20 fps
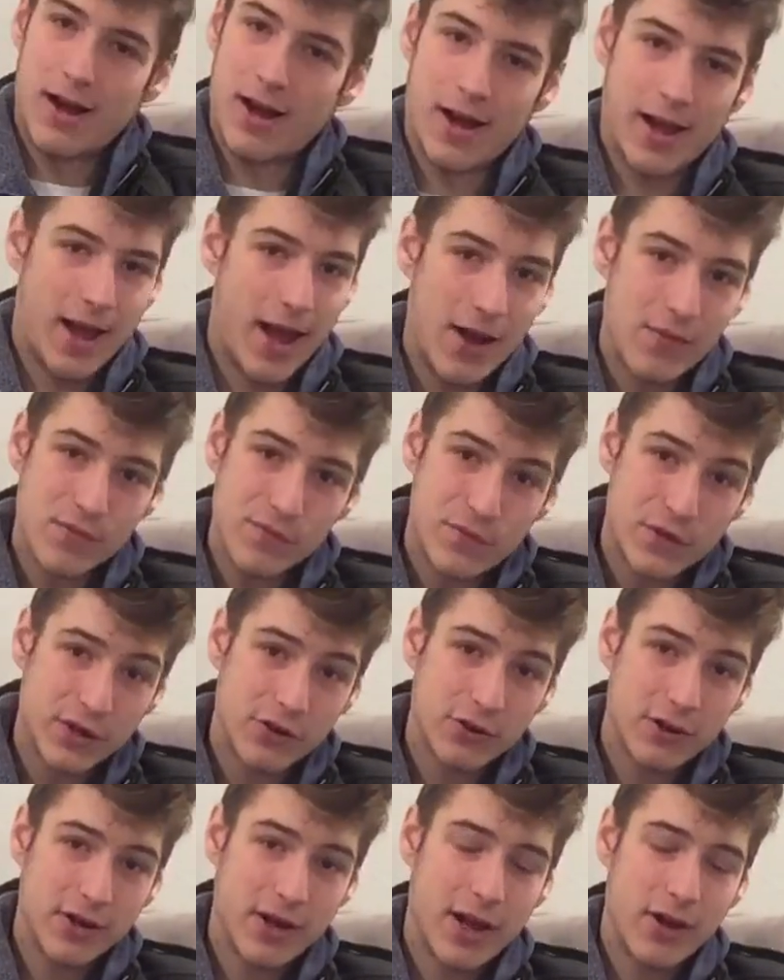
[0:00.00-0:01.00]
I haven't
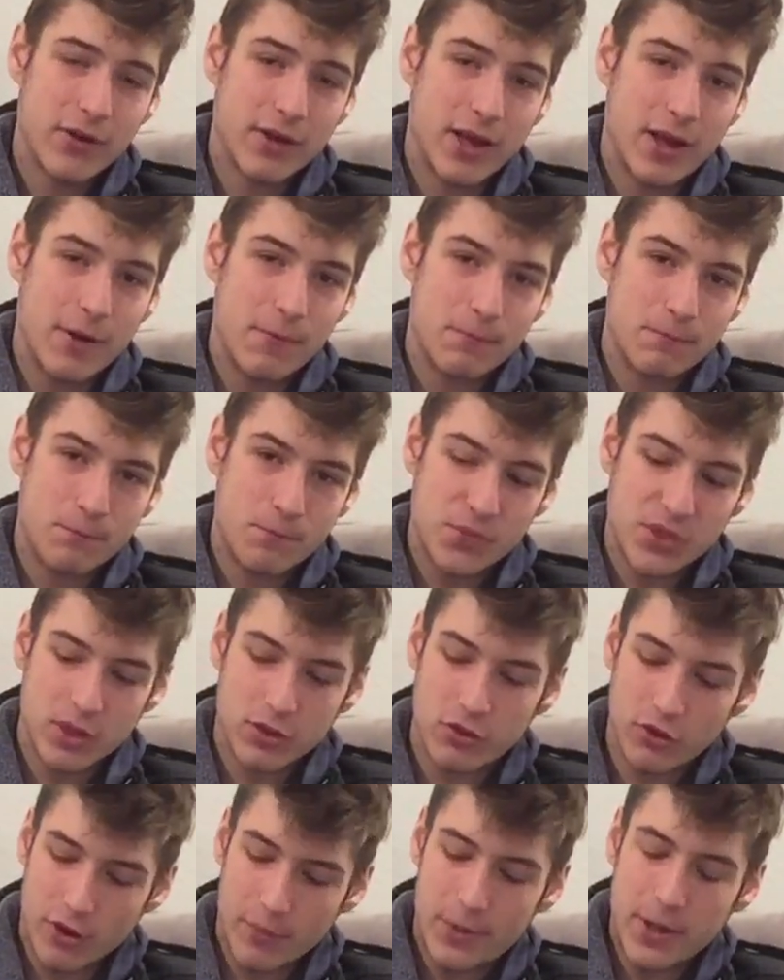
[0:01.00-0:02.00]
figured it out yet.
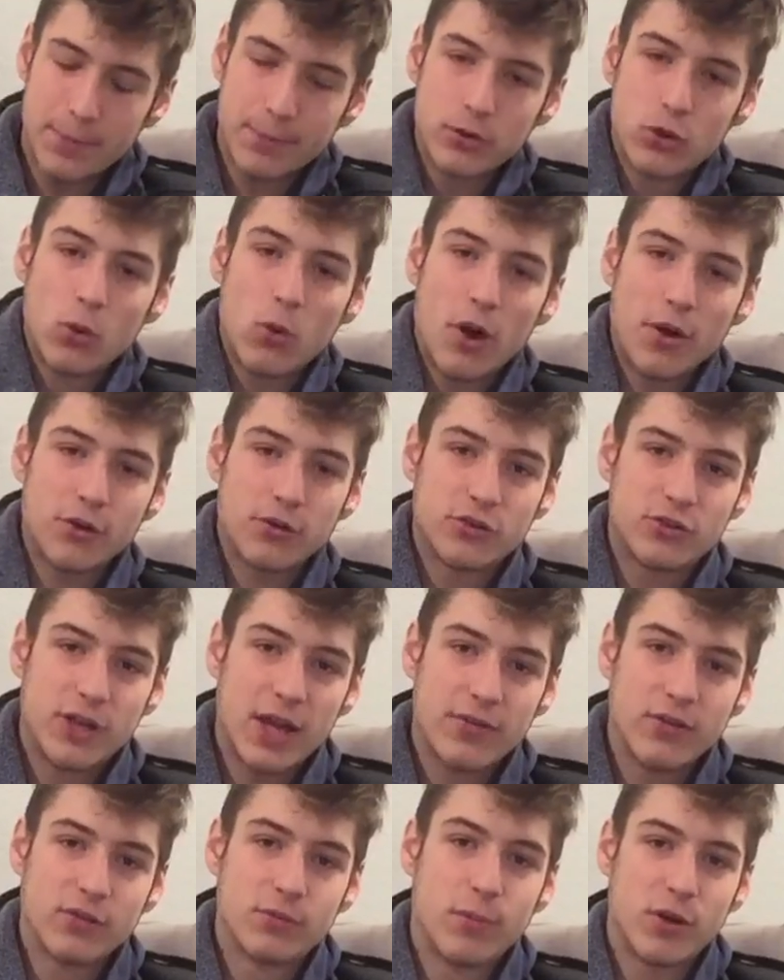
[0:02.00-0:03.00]
There are people who
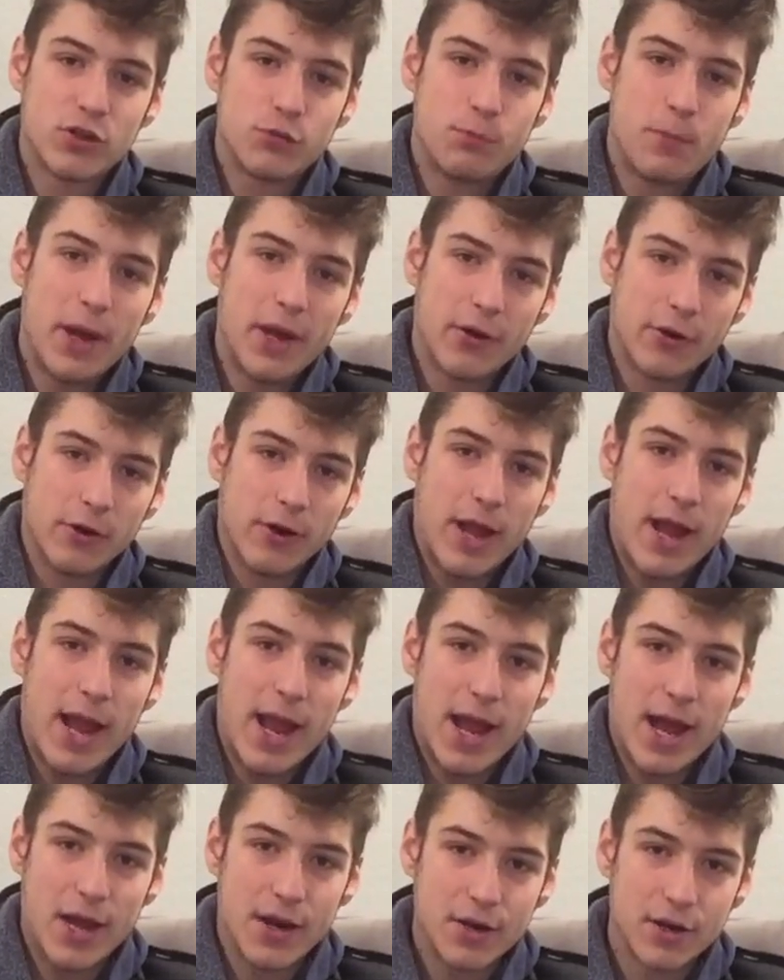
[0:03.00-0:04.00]
understand this much better,
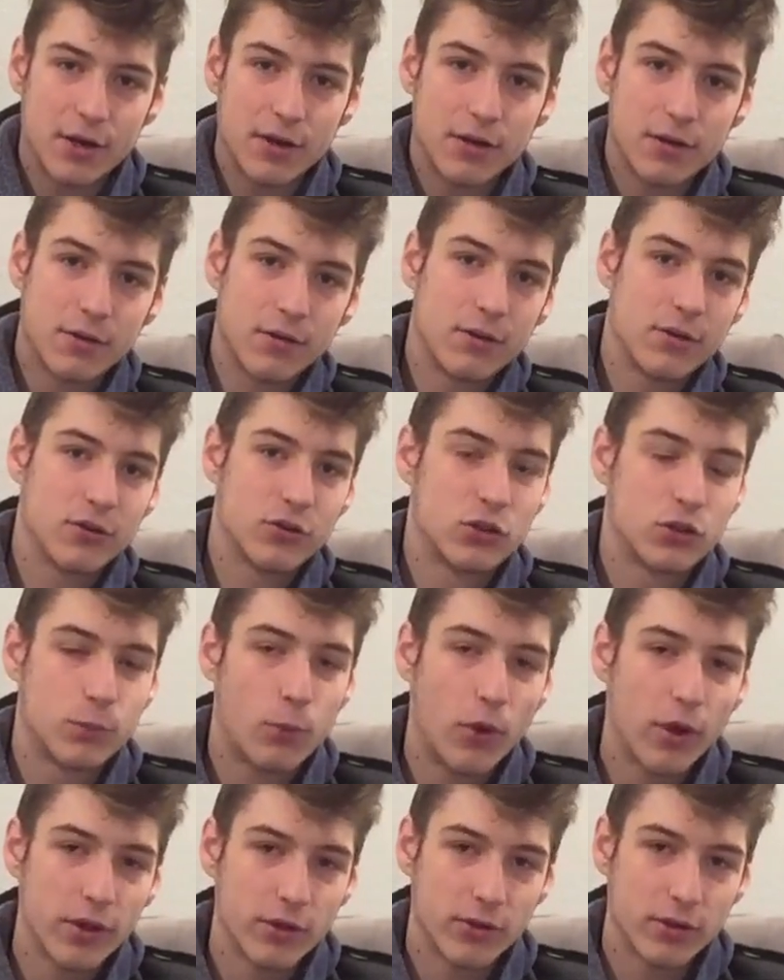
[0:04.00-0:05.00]
and
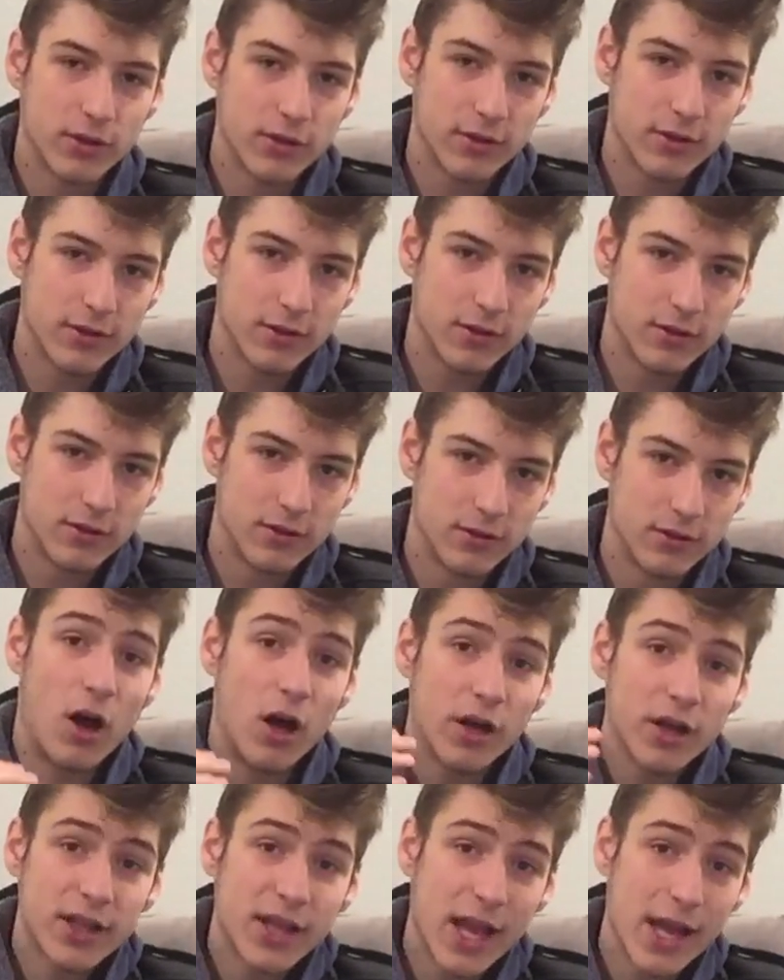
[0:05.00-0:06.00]
spoiler alert,
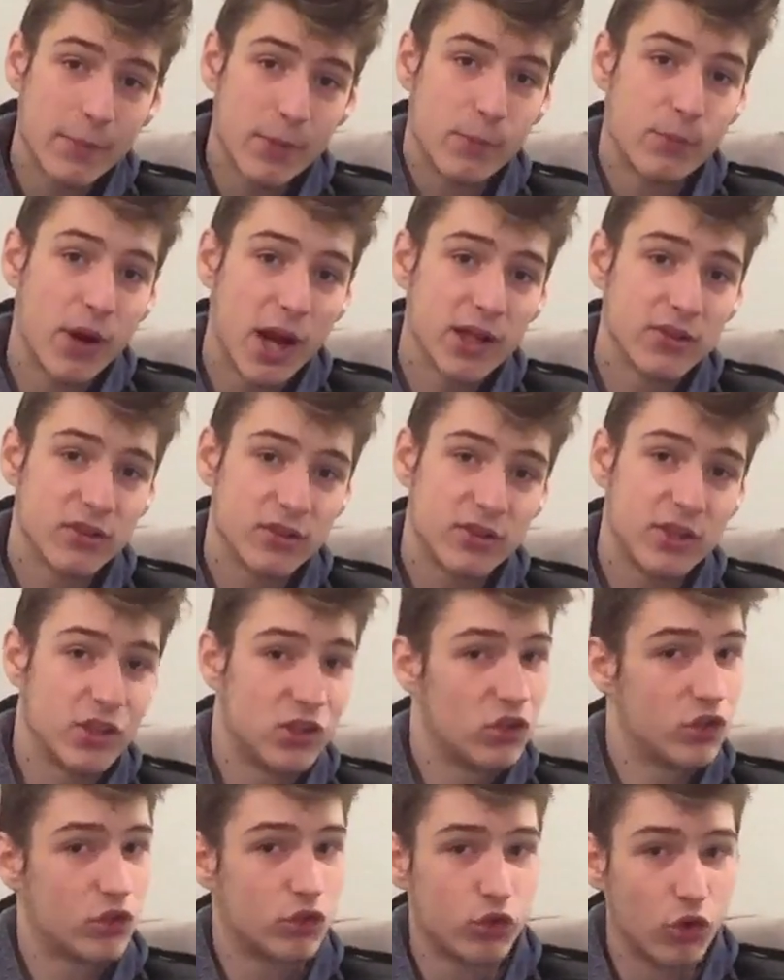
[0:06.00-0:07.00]
on-camera presence
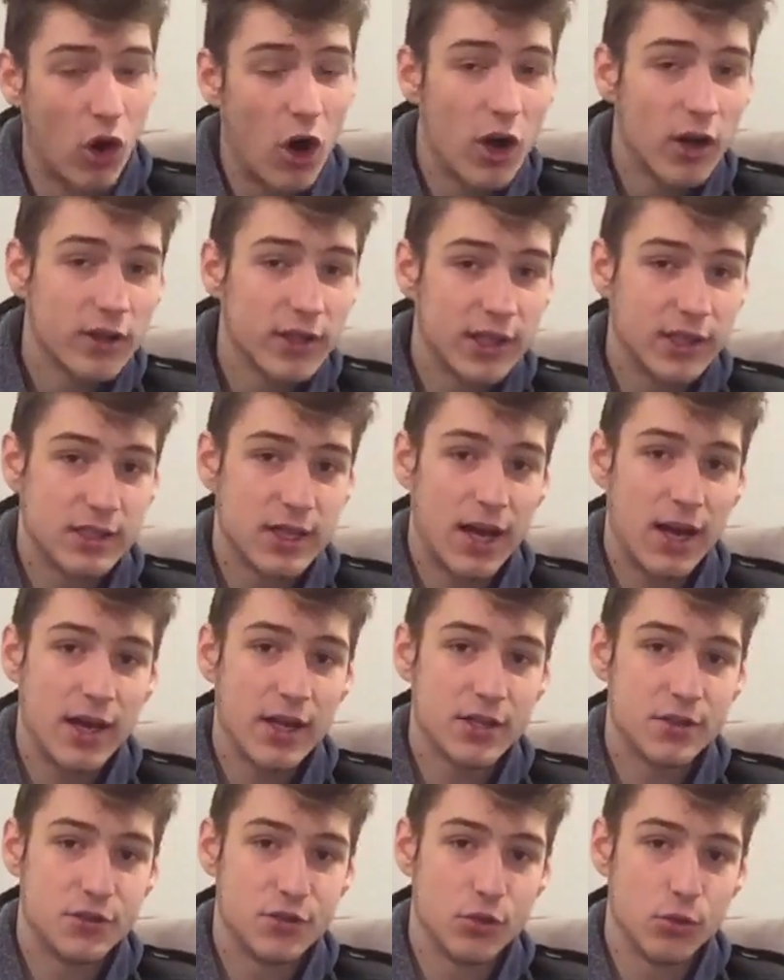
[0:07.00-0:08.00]
is strongly
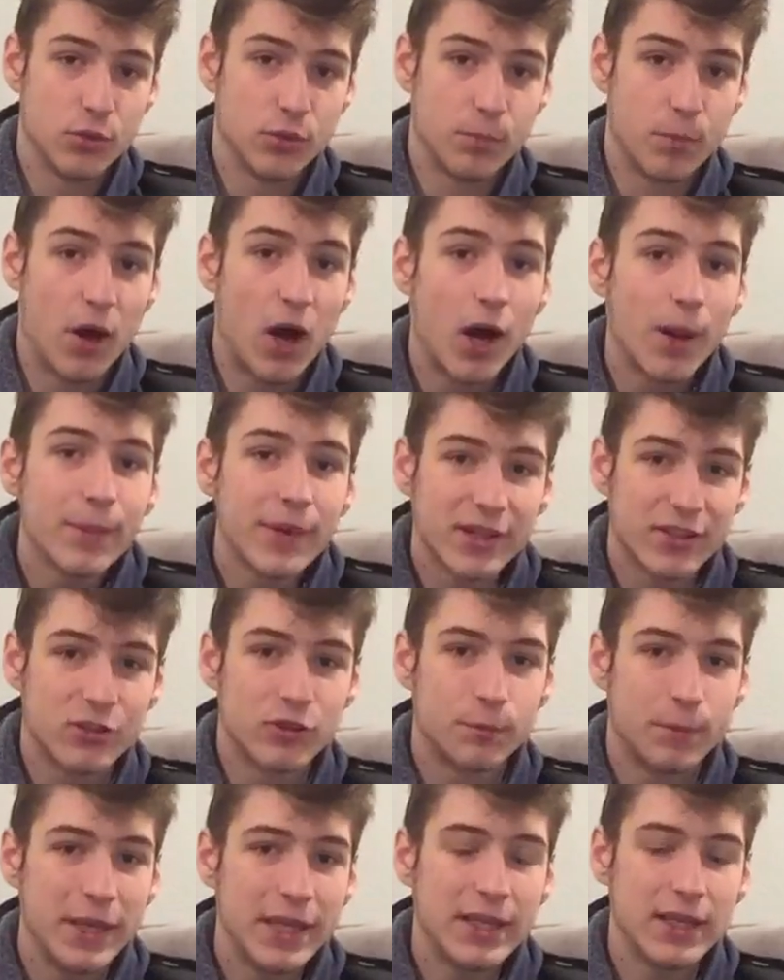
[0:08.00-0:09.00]
tied to public
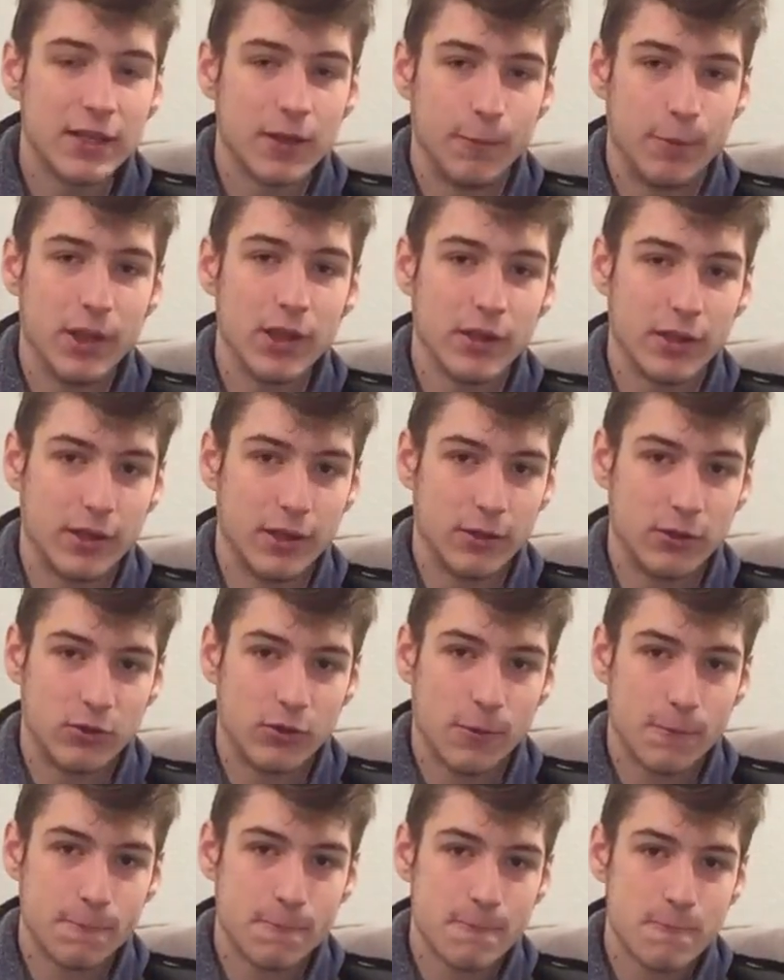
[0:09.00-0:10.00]
speaking
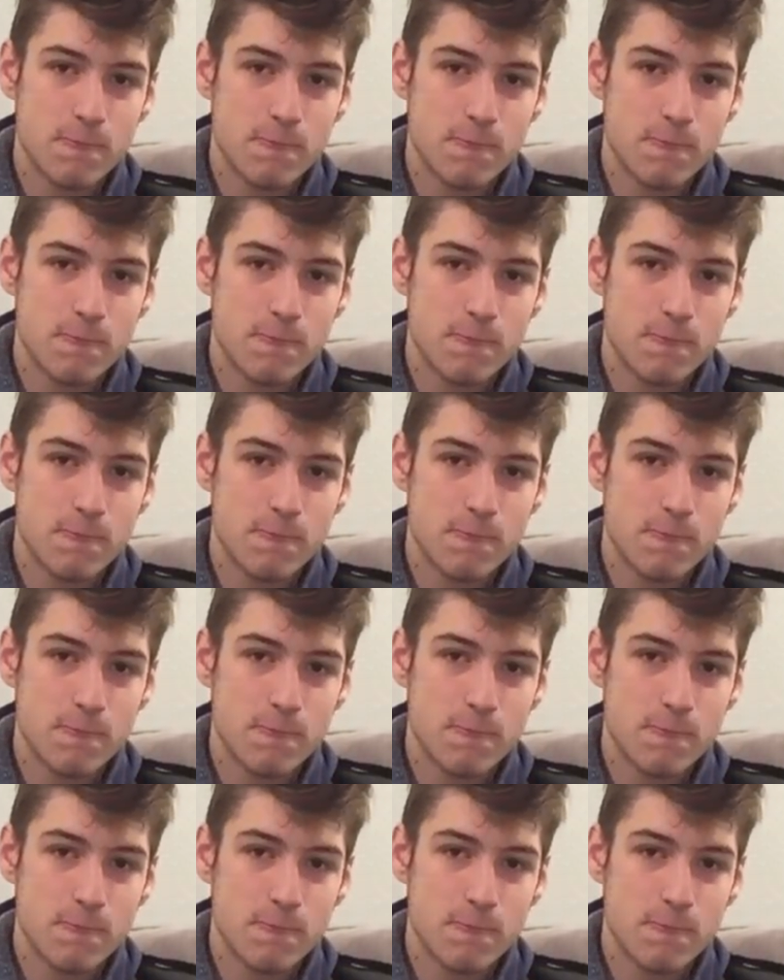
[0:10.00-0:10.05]
abilities.